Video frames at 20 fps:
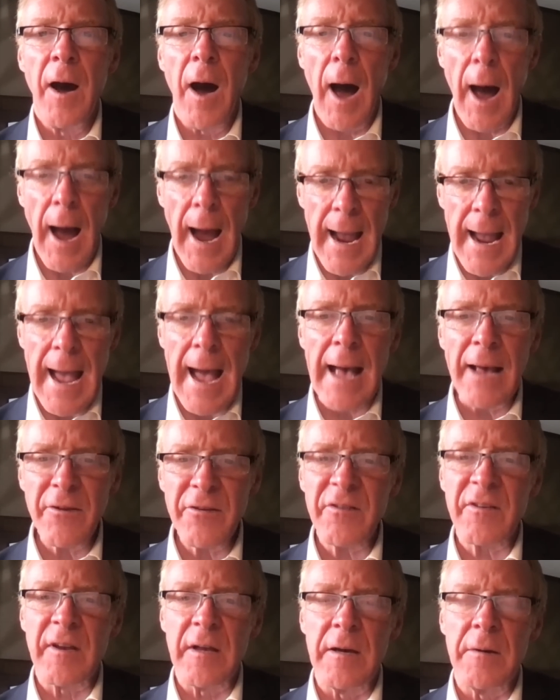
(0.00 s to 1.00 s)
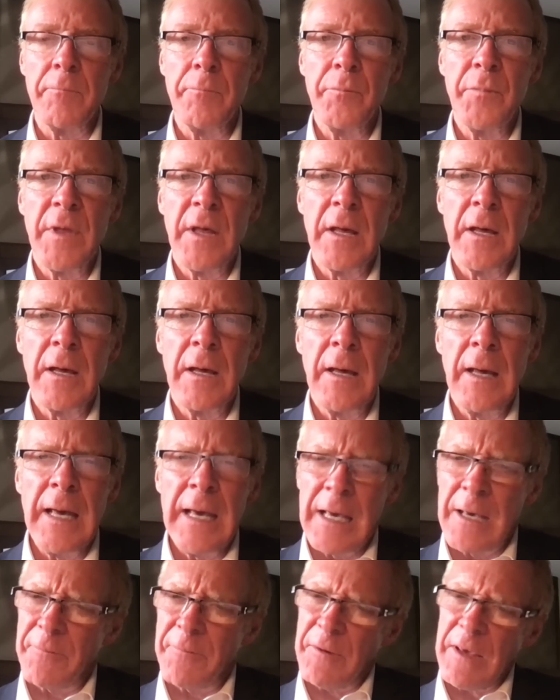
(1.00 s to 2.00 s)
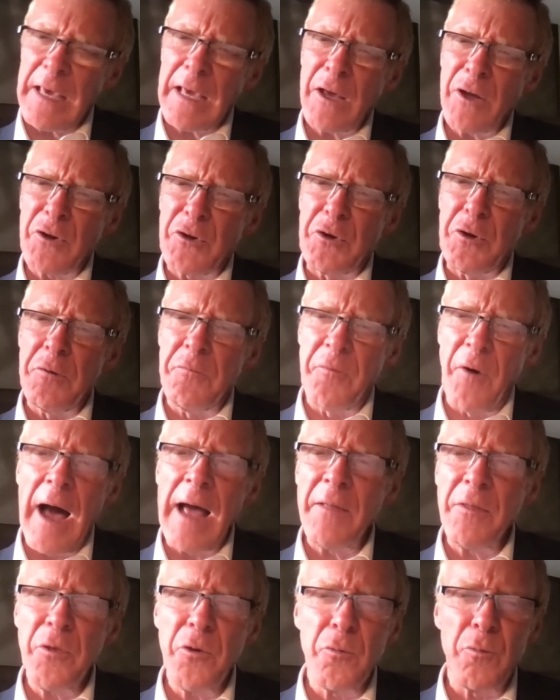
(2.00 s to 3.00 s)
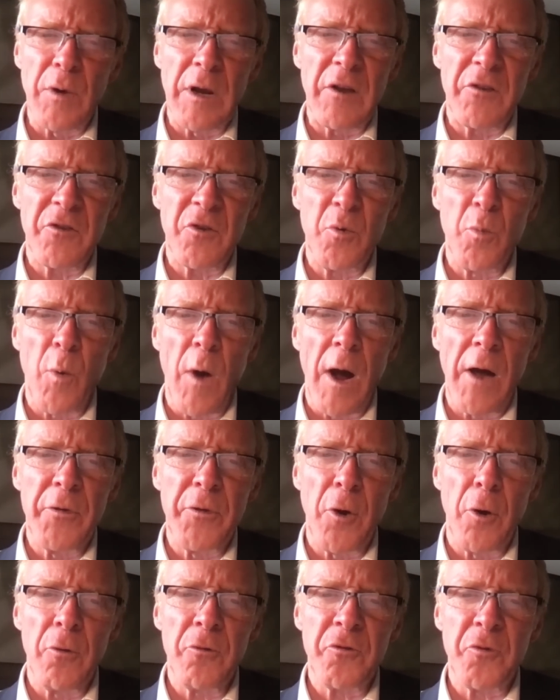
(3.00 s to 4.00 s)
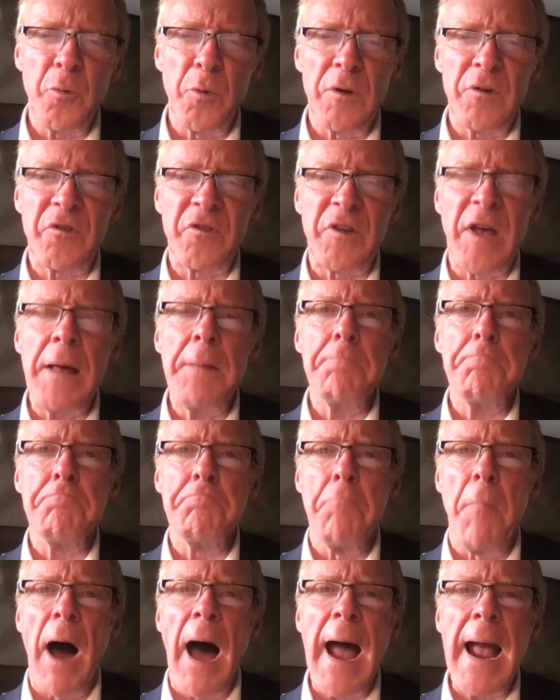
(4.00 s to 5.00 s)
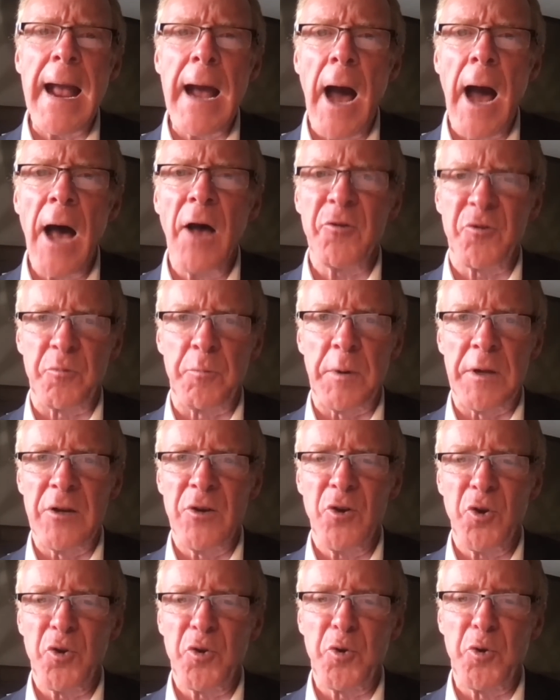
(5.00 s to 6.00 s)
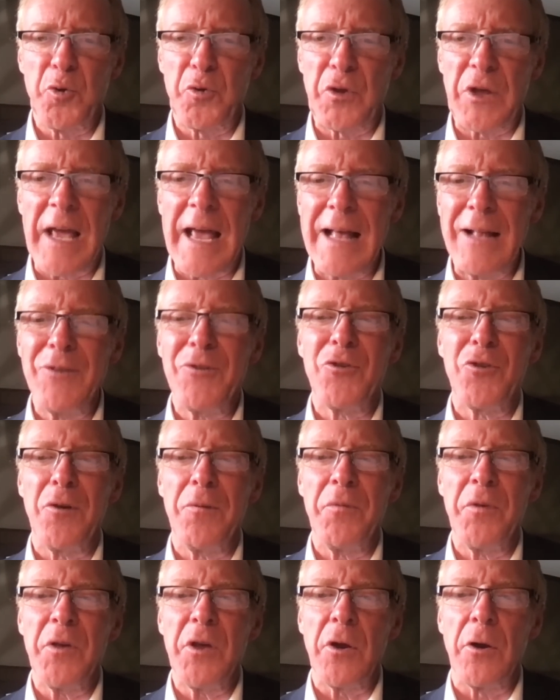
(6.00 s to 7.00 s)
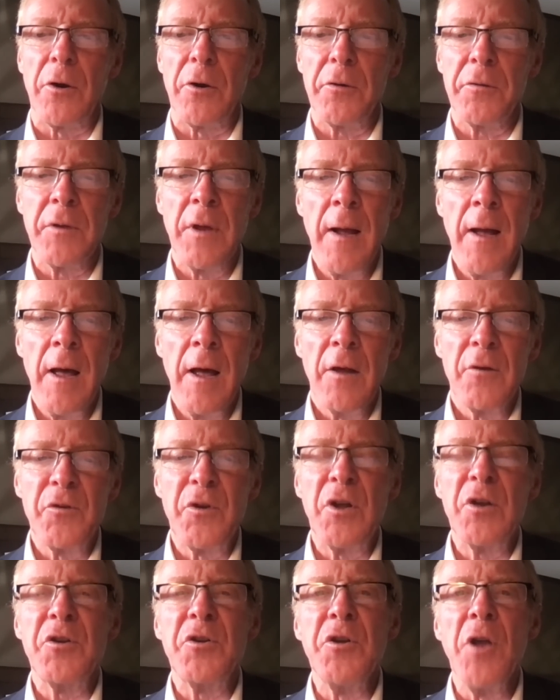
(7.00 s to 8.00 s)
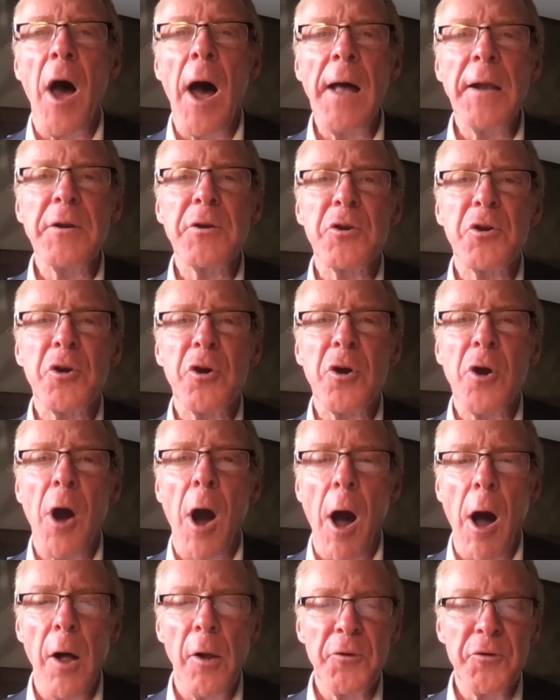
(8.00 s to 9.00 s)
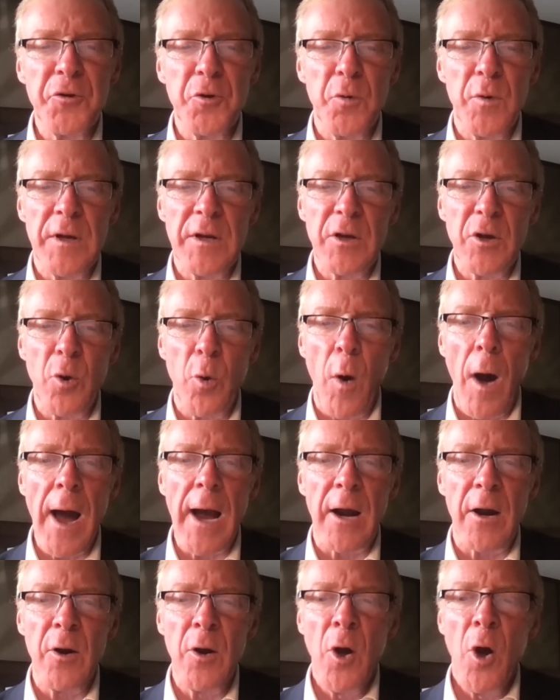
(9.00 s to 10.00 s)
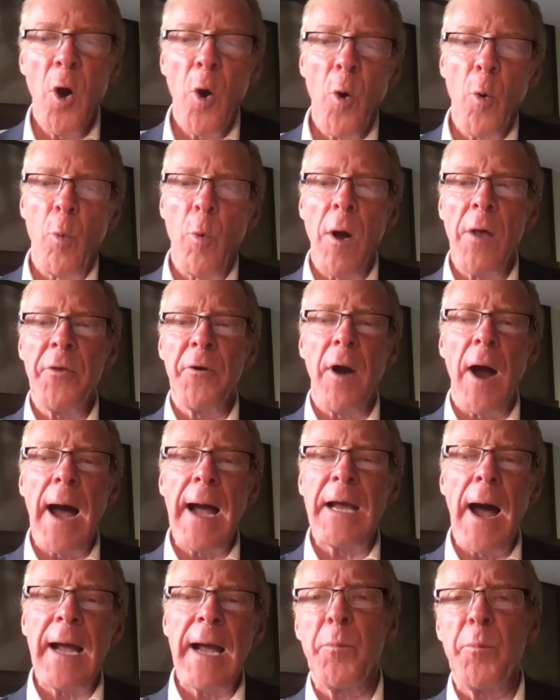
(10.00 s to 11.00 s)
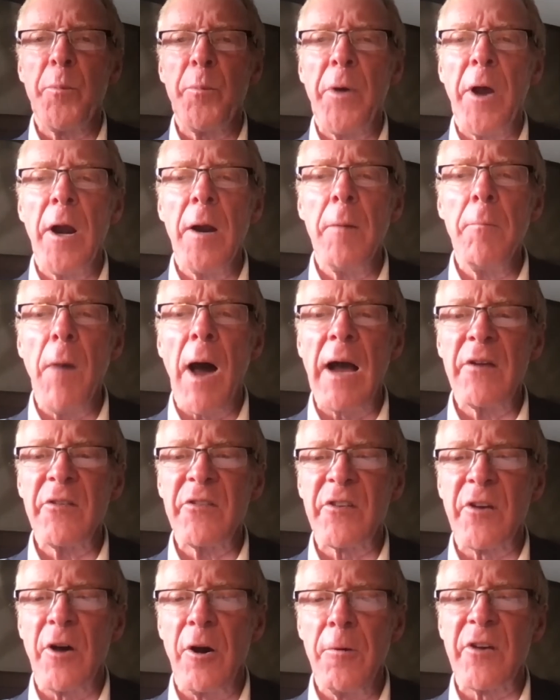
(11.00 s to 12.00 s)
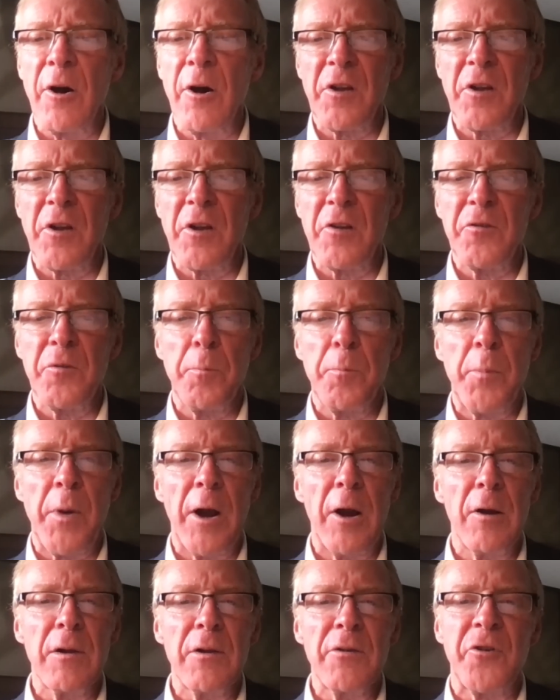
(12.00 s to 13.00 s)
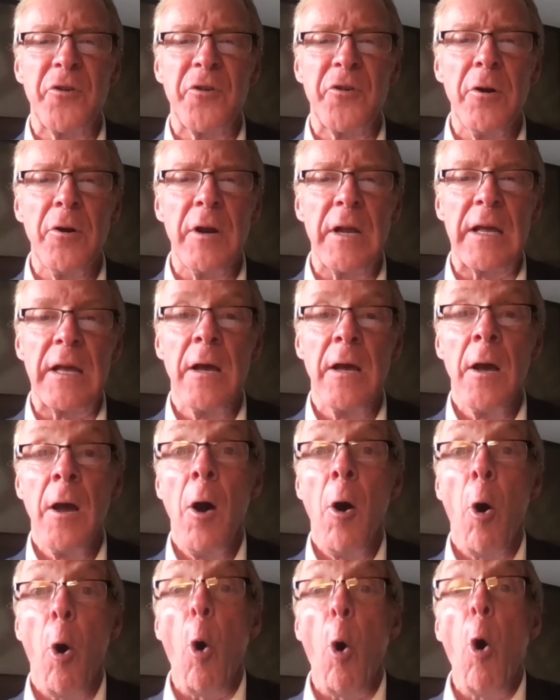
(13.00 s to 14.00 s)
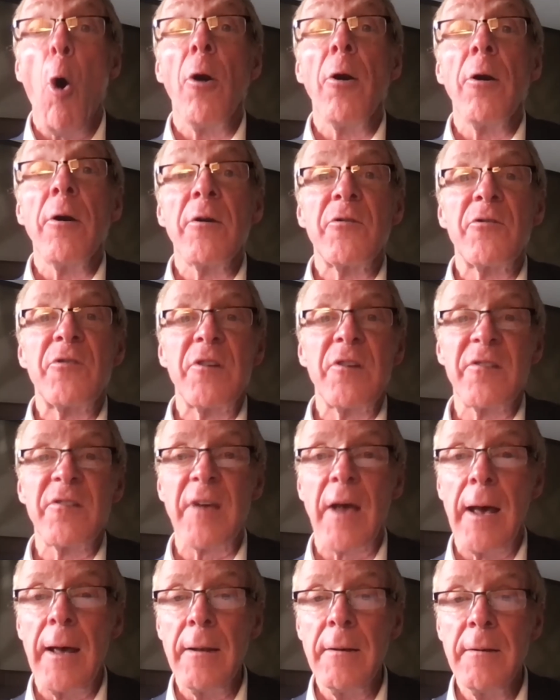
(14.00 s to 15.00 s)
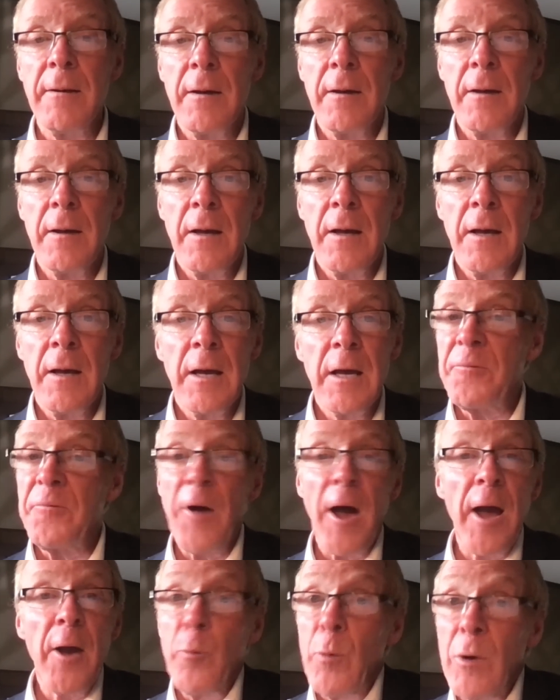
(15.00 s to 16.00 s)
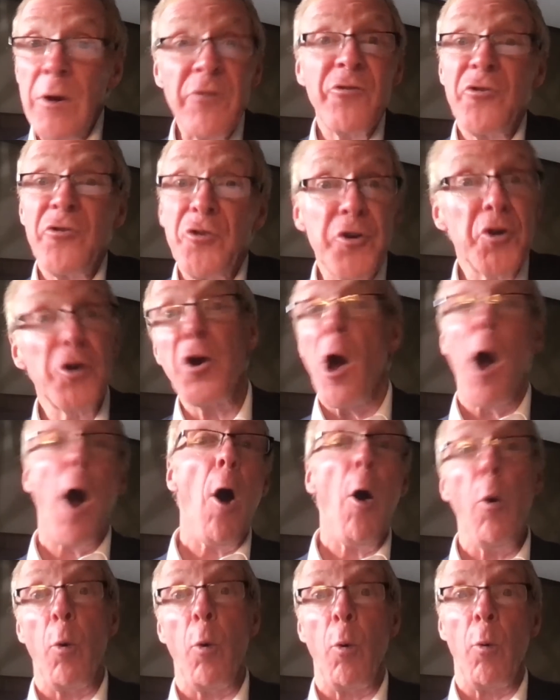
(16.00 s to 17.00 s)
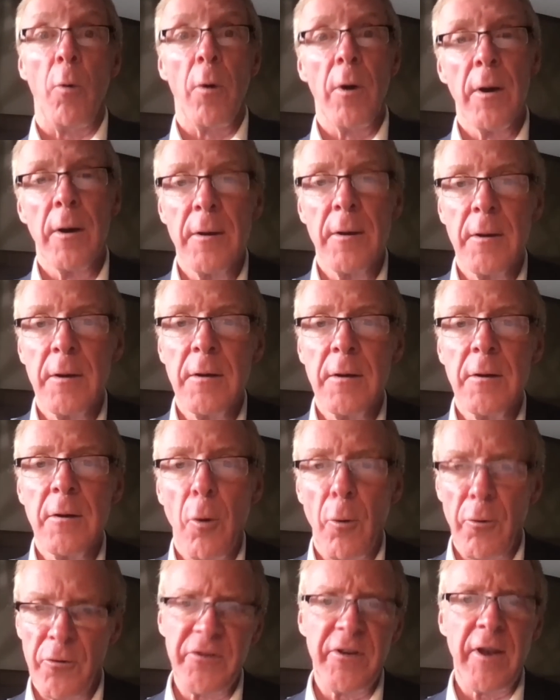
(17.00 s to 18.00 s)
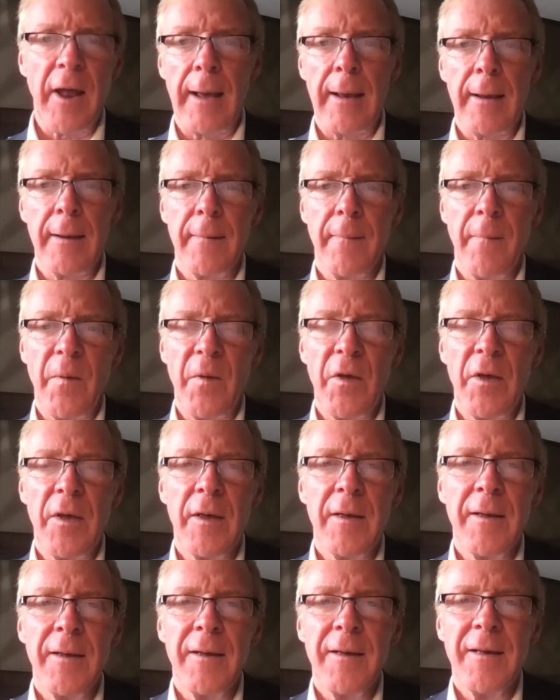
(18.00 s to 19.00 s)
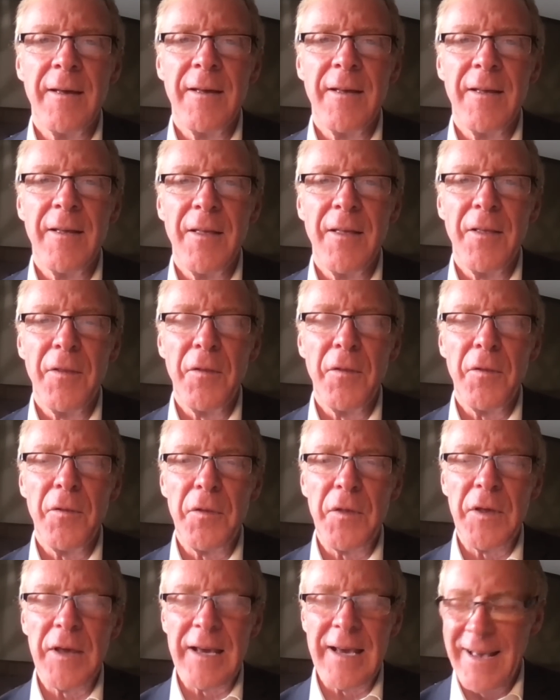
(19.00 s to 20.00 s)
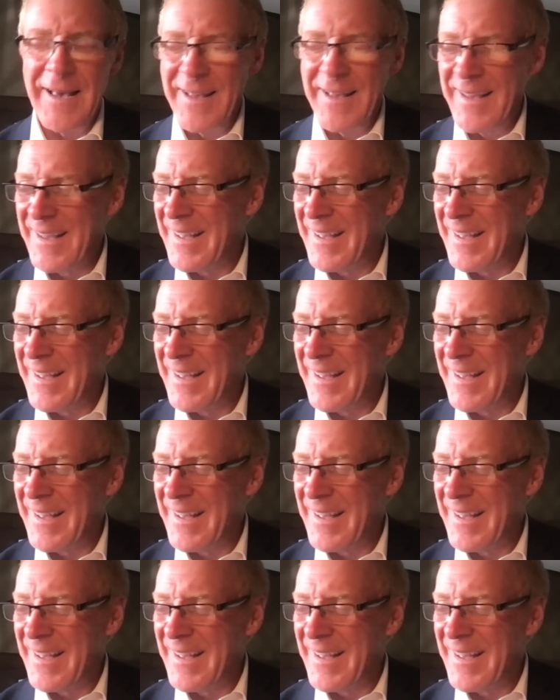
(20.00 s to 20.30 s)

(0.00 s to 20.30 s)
I asked him if he could divine the reason why those who had sent my husband to the ends of the earth did not call to inquire whether I could prepare myself for such a perilous journey, or, she said, if I wished to go or stay. The